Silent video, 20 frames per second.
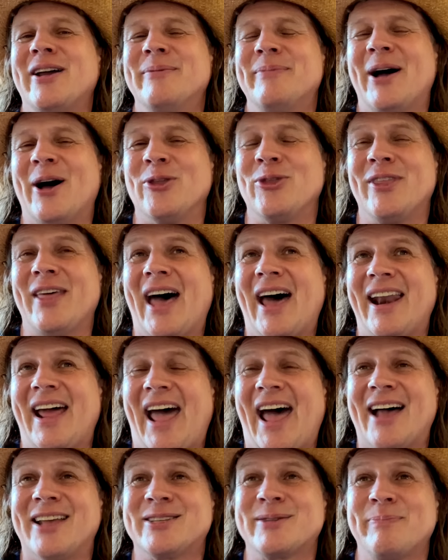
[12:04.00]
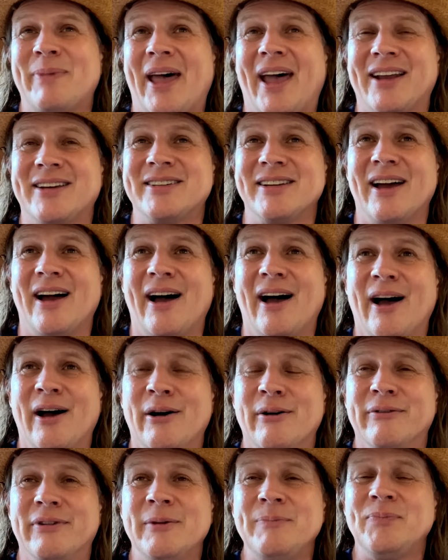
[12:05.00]
about that aspect
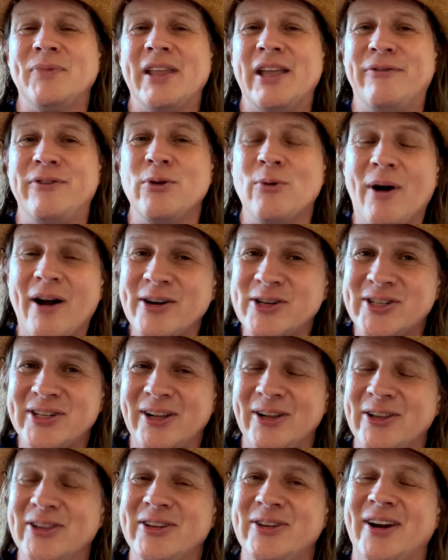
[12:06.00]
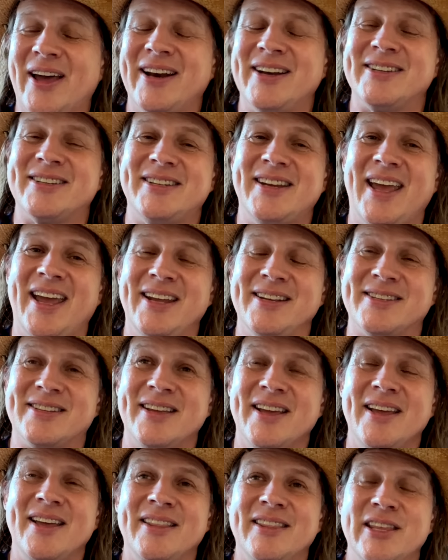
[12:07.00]
of, if you are still in the United States,
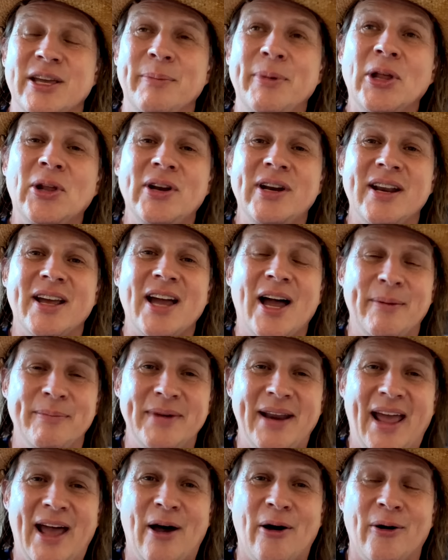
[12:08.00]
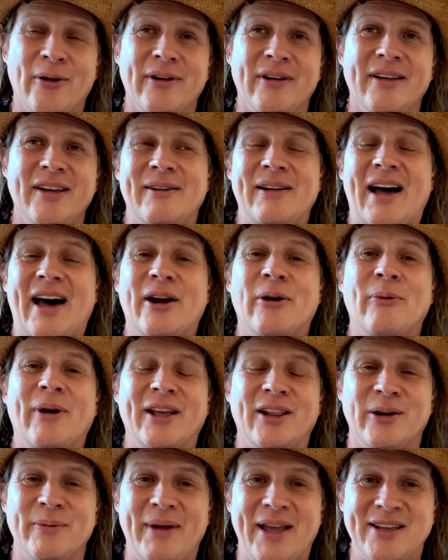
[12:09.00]
the ability to come down on a
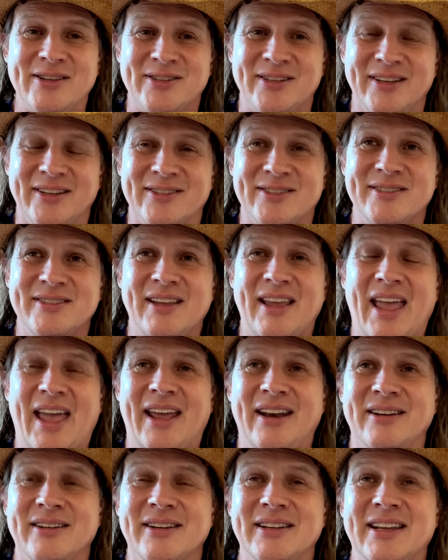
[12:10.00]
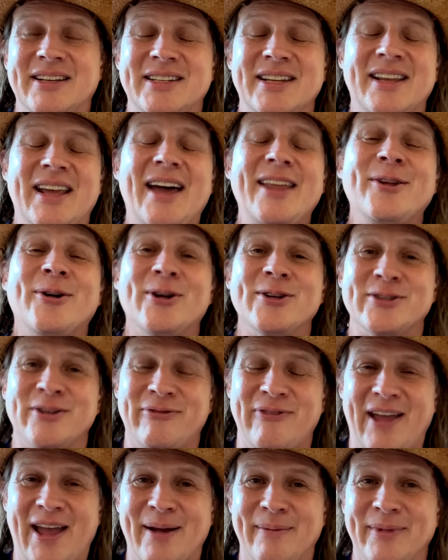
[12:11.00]
regular basis and get together as a
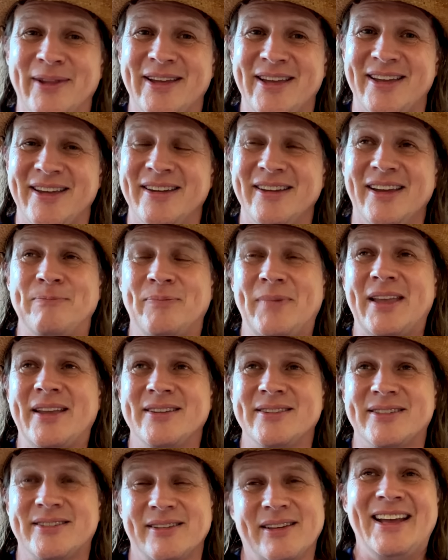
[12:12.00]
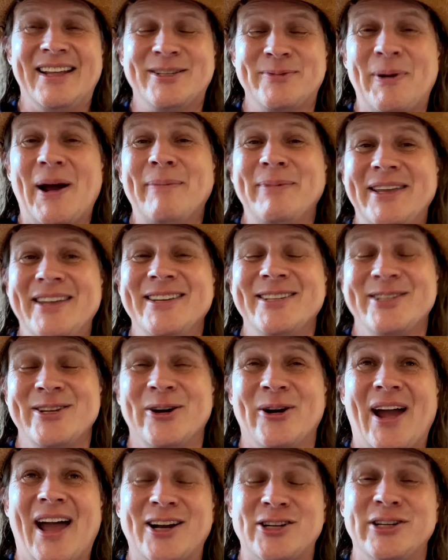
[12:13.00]
family, because it's probably
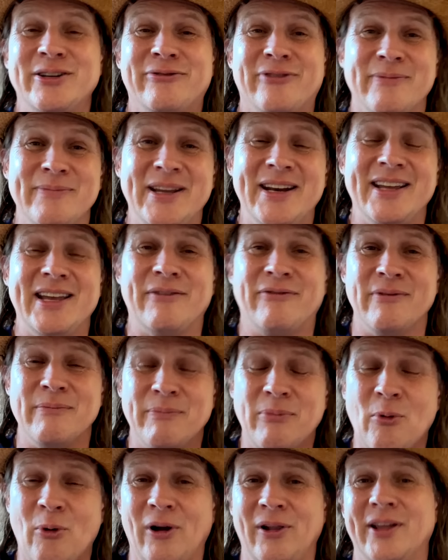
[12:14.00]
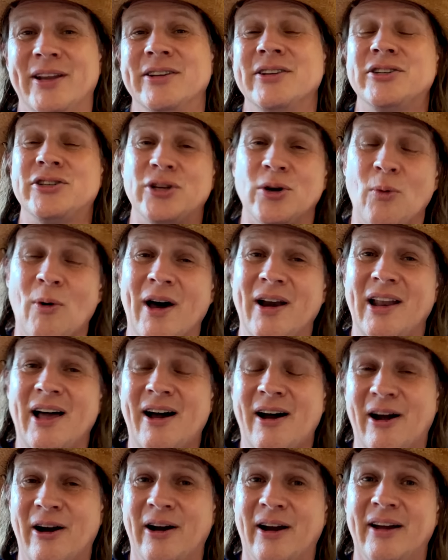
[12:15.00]
easier actually for me to get from Portland to
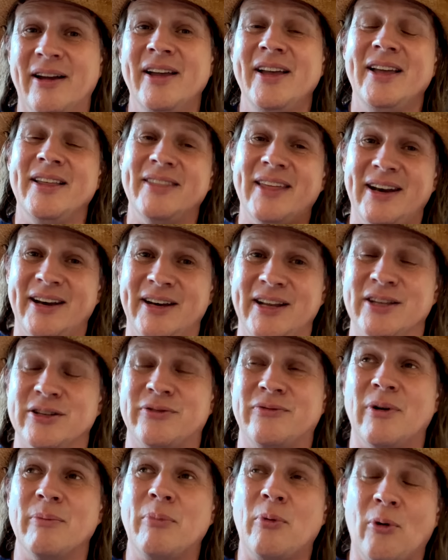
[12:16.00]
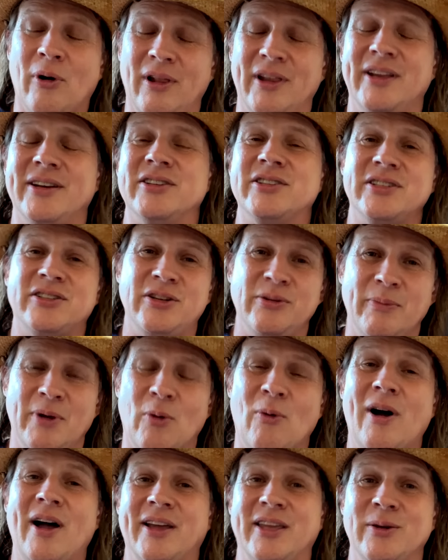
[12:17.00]
Guadalajara than it is from Portland to
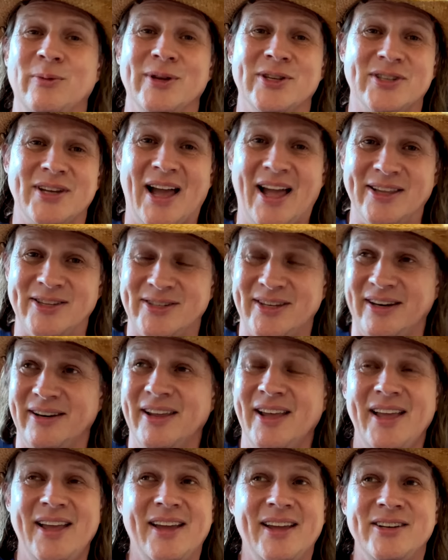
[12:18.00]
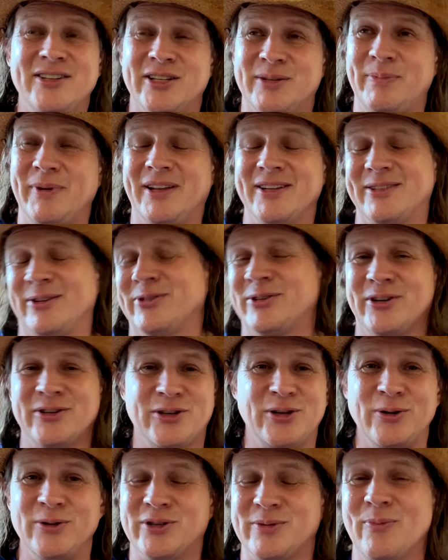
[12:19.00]
Milwaukee, Wisconsin, just because those are
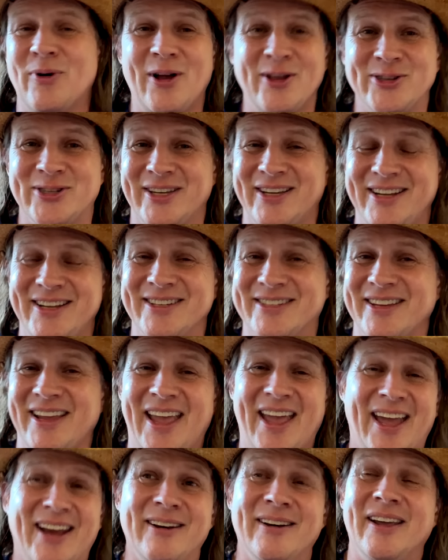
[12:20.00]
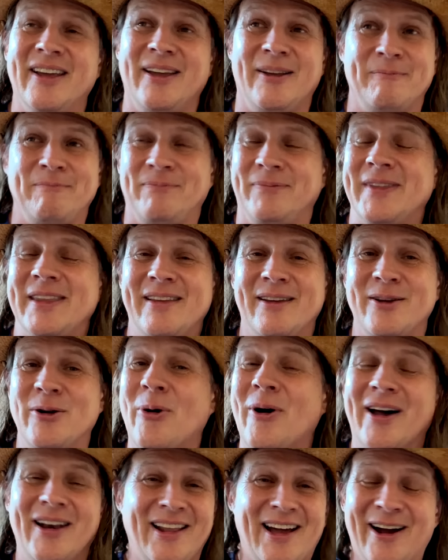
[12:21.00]
two small cities and
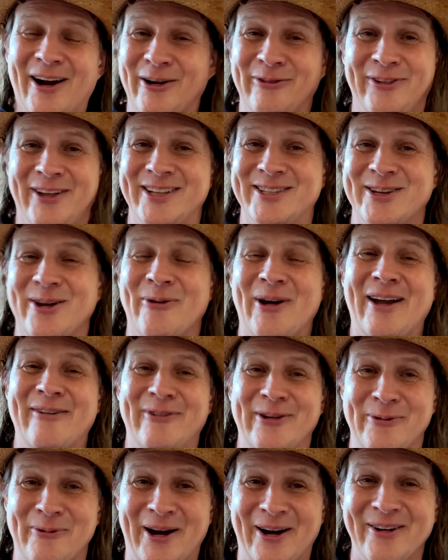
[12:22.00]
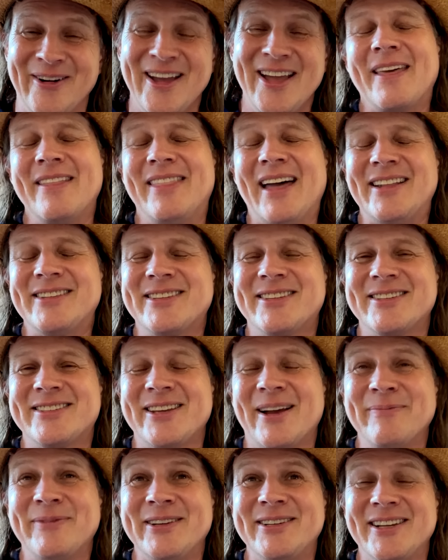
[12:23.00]
Guadalajara flights go everywhere. That's
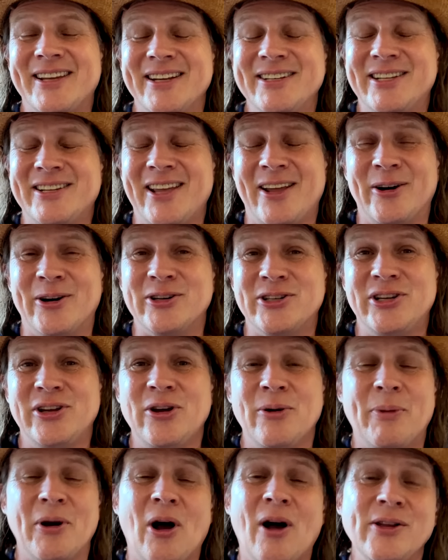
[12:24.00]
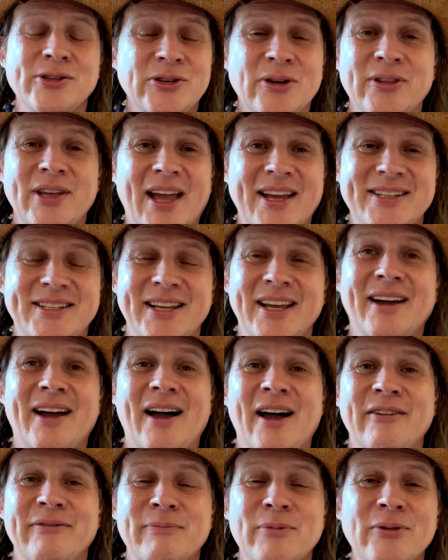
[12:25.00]
something to consider too. But also the idea
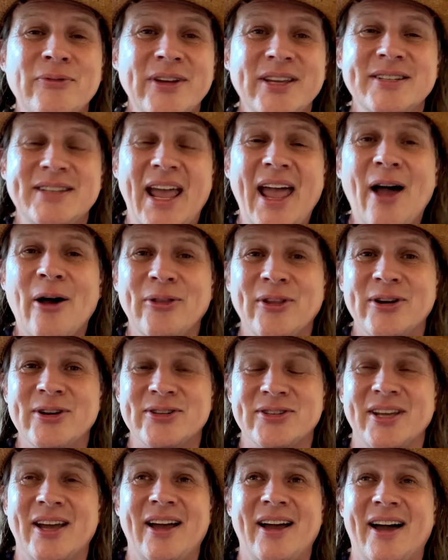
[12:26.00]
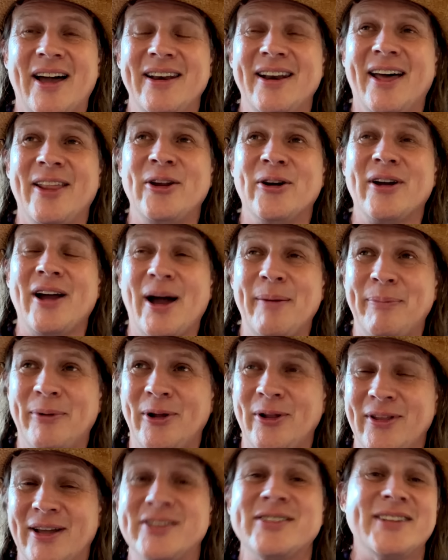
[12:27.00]
of moving down. There's another
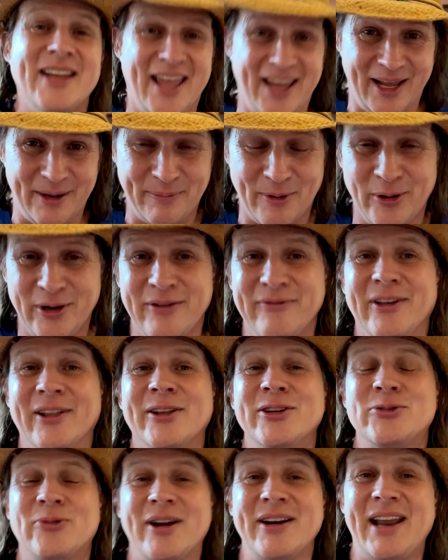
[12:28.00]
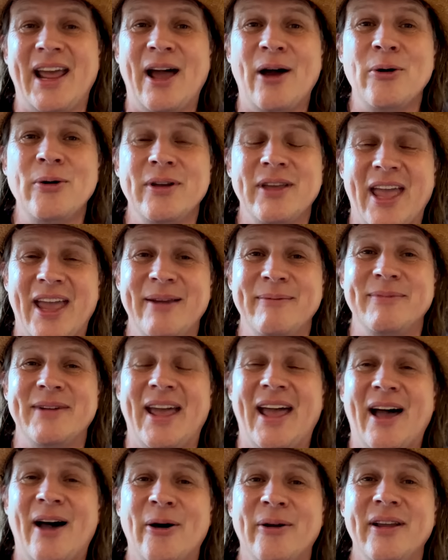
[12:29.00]
couple that's staying at Bodie Village right now who came
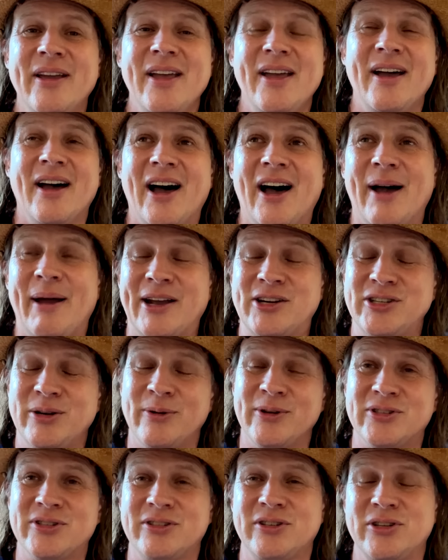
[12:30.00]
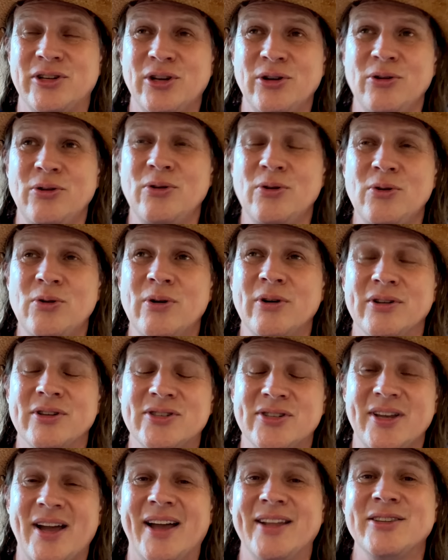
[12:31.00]
down. Actually, it was two
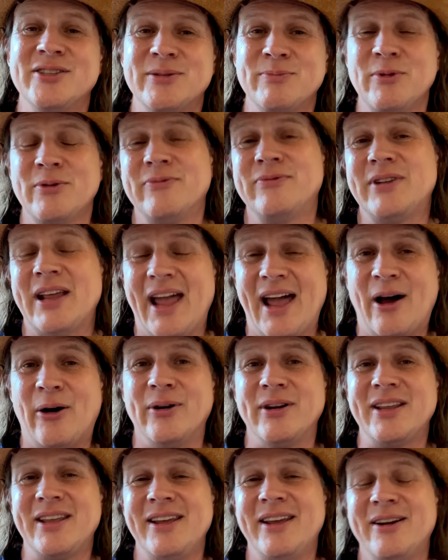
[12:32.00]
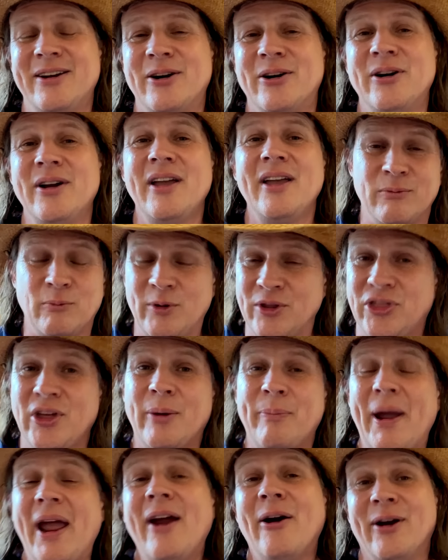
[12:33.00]
sons moved down here with
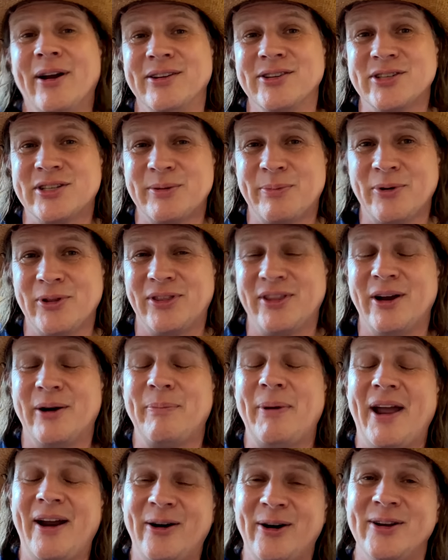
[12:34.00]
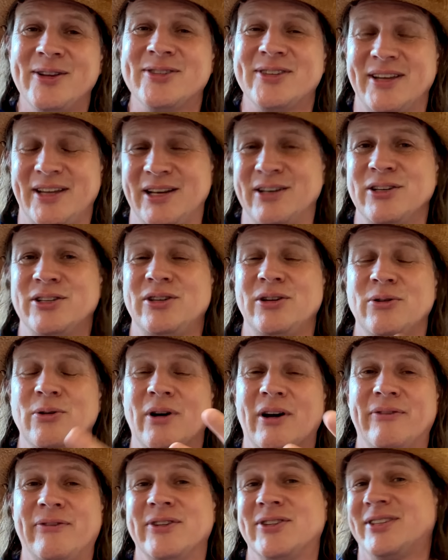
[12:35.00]
their parents to put their parents into
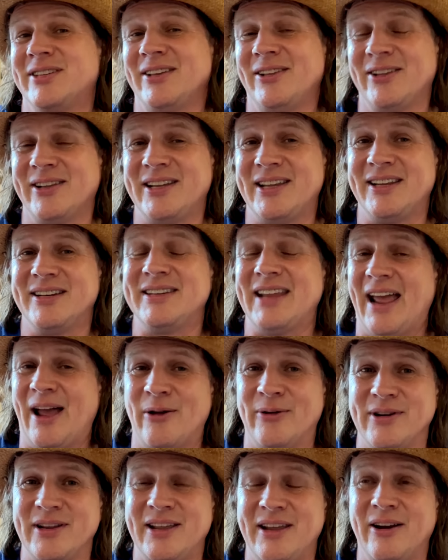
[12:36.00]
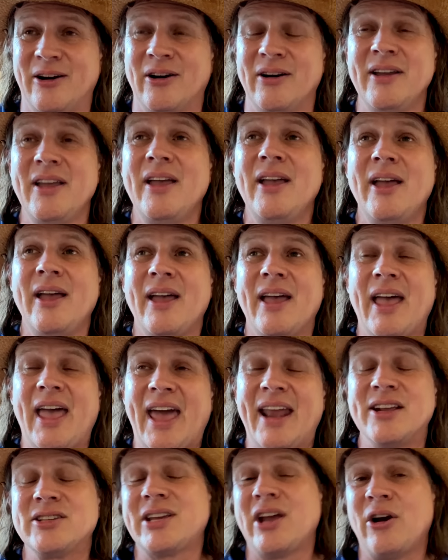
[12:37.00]
a facility down here.
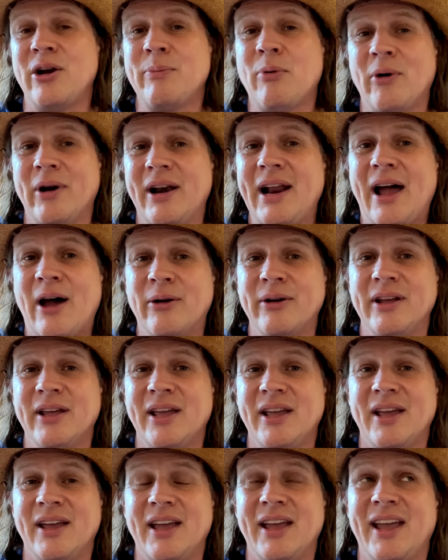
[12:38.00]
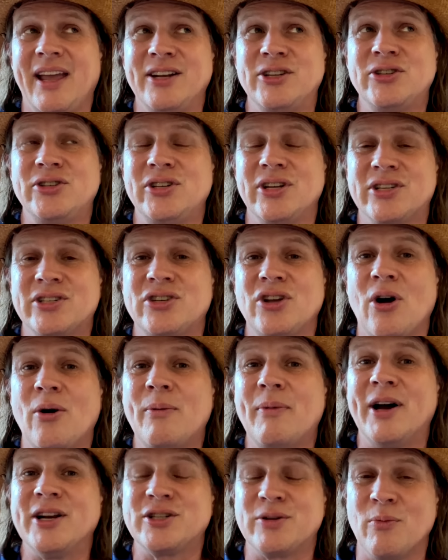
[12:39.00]
And as Kerri pointed out, it's just so
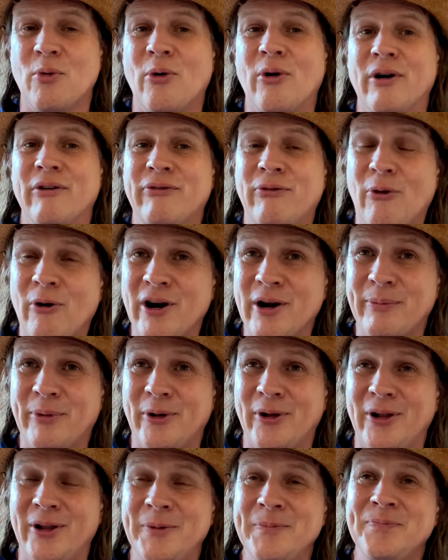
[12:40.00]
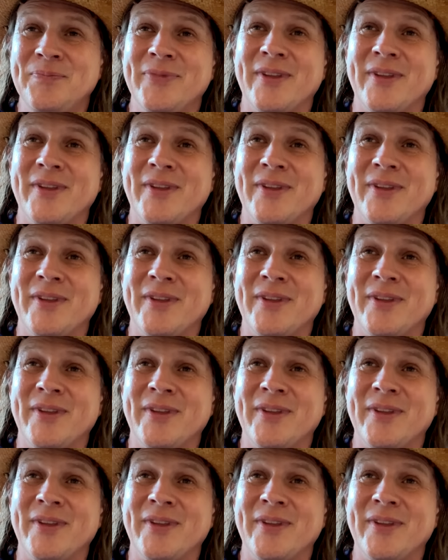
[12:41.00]
much more affordable